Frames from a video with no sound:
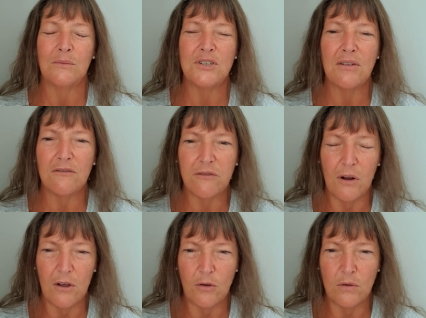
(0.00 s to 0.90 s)
We don't
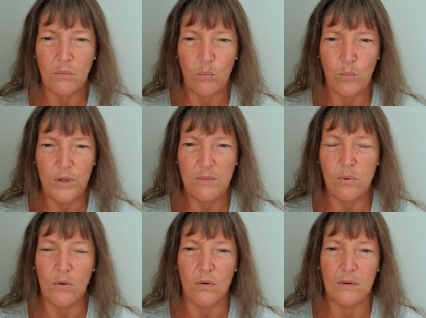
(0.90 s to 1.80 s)
follow
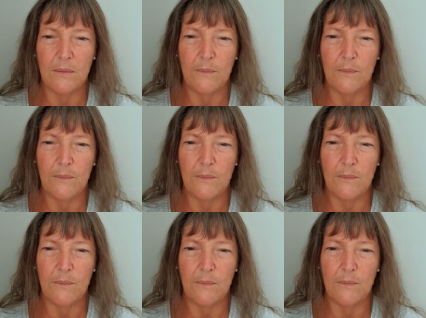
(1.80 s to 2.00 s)
people.